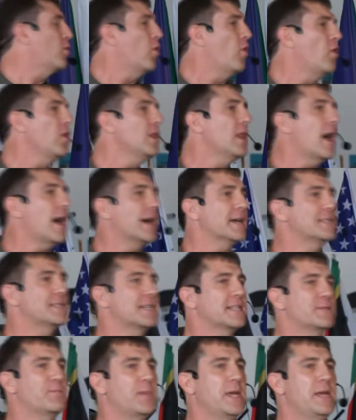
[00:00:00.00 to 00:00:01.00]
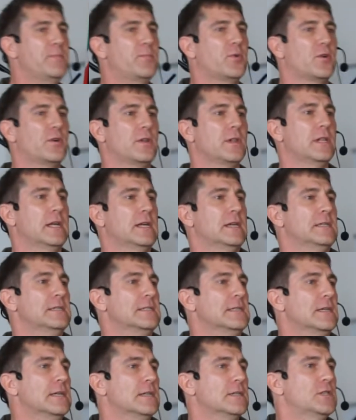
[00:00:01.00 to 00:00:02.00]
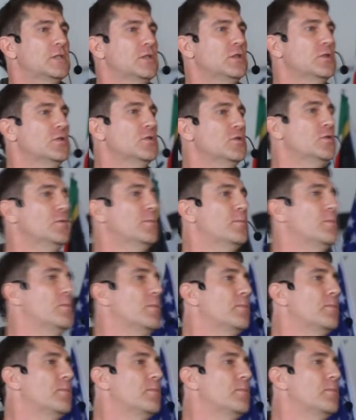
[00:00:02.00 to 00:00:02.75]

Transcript: call us as people to,